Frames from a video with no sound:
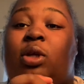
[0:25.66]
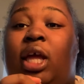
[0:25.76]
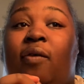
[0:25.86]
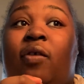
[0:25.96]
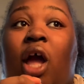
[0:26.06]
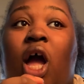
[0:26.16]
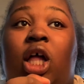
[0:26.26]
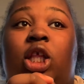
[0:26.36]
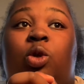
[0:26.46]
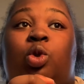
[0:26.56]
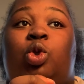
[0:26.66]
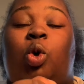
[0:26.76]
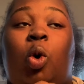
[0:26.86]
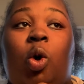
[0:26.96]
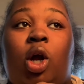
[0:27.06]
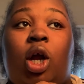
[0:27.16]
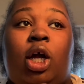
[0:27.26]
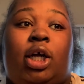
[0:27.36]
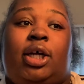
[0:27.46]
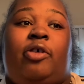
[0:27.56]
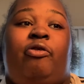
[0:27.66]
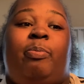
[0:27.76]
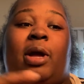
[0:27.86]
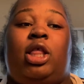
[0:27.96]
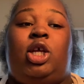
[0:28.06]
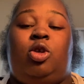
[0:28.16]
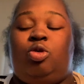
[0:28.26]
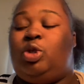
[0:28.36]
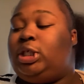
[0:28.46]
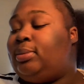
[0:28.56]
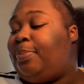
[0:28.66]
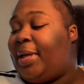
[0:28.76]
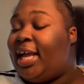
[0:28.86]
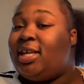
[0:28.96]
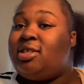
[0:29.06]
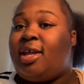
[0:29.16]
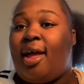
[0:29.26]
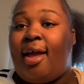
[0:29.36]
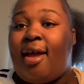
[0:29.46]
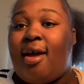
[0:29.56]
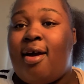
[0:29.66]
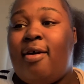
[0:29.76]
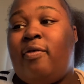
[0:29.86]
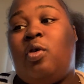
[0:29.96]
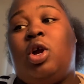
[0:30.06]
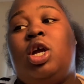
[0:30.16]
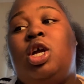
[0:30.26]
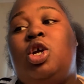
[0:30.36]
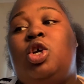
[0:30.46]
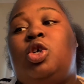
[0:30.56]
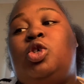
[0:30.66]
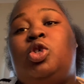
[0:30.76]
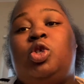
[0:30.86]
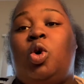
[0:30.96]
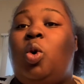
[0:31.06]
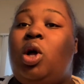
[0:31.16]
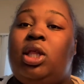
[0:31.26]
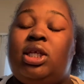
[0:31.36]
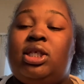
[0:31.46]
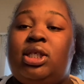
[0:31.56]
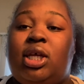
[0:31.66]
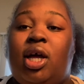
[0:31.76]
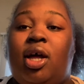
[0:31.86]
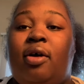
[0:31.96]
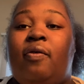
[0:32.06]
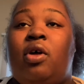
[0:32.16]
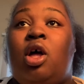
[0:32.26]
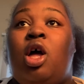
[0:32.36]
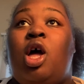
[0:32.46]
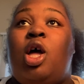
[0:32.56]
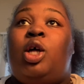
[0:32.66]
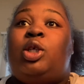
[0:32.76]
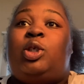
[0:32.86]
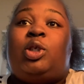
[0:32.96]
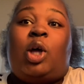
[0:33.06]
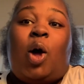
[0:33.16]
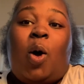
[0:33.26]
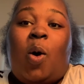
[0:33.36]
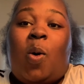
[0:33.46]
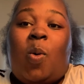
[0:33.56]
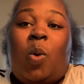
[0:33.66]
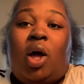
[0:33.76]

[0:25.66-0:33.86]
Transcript: to give y'all a little tour of my little space that I have for school and stuff. So,